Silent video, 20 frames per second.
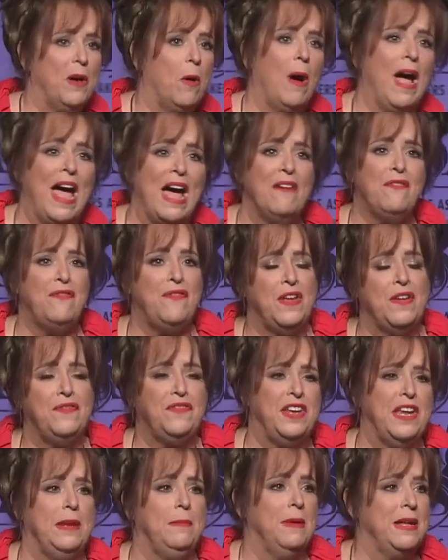We don't have
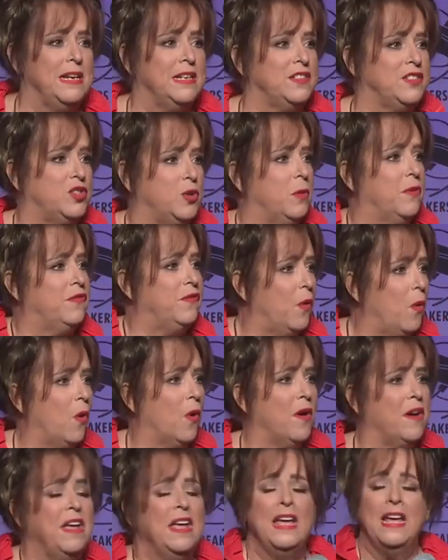15 minutes to
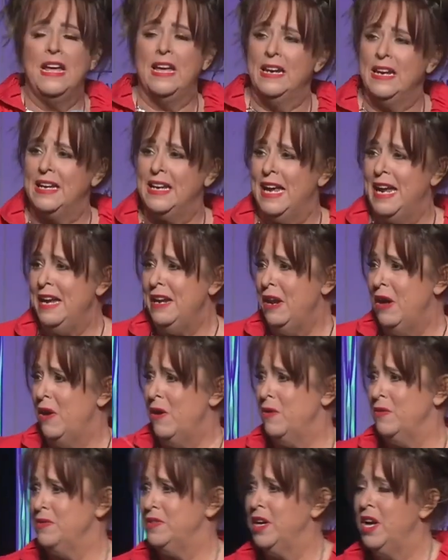afford in a
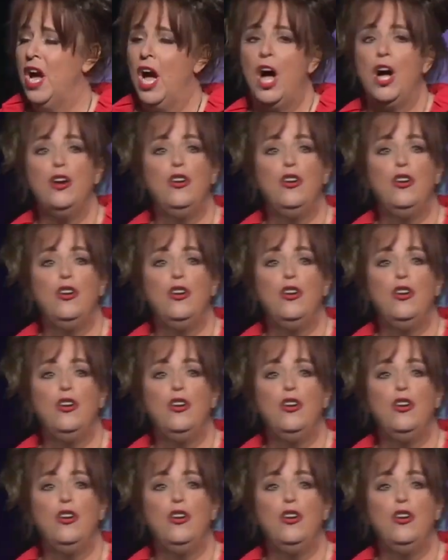keynote.